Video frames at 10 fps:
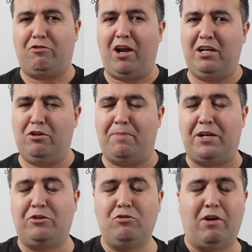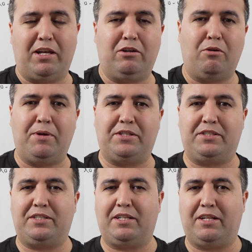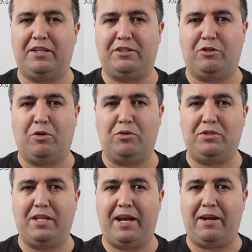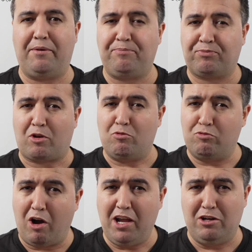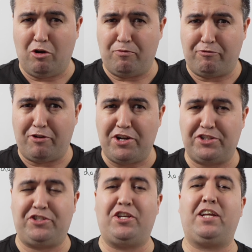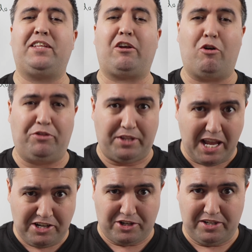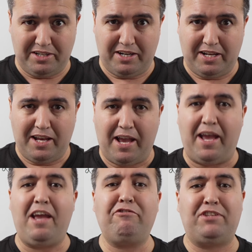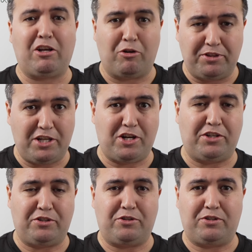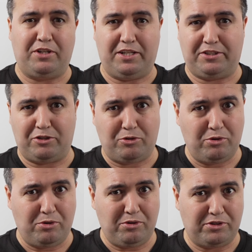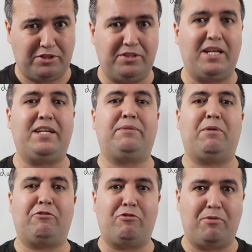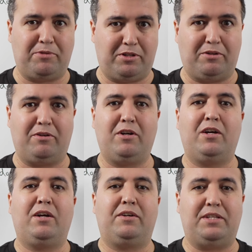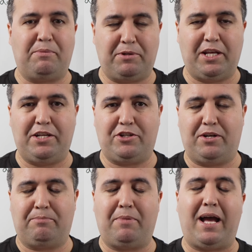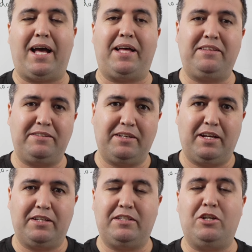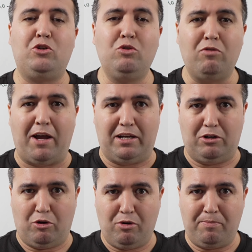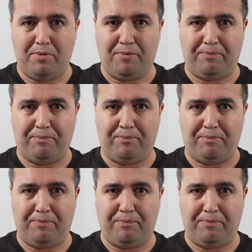while loop and do-while loop is, so the while loop first check the condition. If the condition is true, so then it performs, the repetition. But the do-while loop,